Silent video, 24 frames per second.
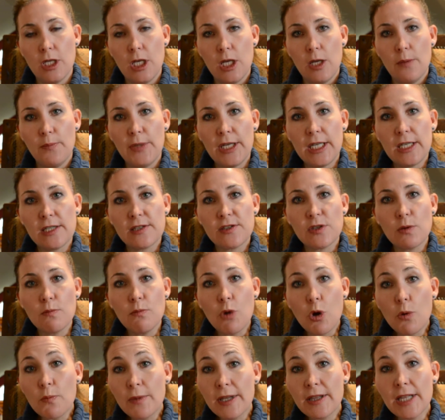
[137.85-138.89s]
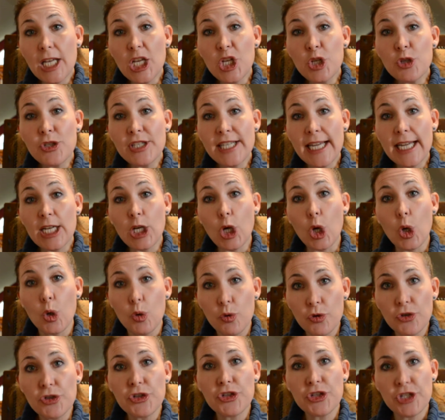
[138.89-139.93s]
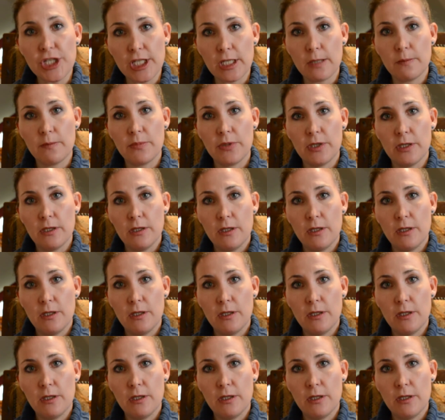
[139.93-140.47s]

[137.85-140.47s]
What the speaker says: Because the moment that you take ownership